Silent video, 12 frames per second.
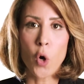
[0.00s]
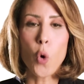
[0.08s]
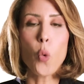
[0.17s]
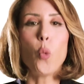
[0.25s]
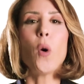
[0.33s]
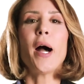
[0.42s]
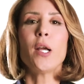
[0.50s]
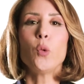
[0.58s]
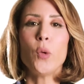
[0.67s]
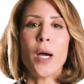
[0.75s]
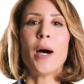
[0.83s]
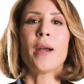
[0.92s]
while
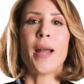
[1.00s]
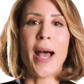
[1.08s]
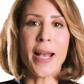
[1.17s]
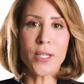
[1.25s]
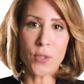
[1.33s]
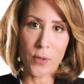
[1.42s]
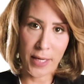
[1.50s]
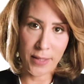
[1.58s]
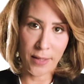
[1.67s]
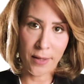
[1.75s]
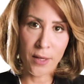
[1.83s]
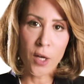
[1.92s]
we are
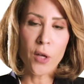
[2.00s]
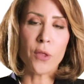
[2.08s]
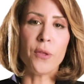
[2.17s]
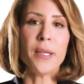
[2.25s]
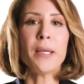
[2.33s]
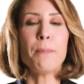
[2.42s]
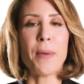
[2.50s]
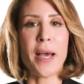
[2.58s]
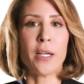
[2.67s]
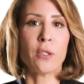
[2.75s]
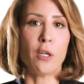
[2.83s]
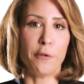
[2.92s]
isolating the
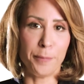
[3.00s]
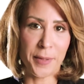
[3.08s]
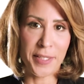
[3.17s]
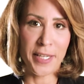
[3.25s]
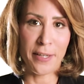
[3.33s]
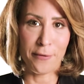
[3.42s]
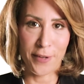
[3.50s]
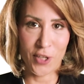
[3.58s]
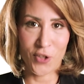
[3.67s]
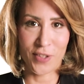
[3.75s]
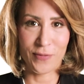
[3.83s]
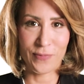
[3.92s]
impact of media
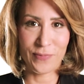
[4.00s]
inflation.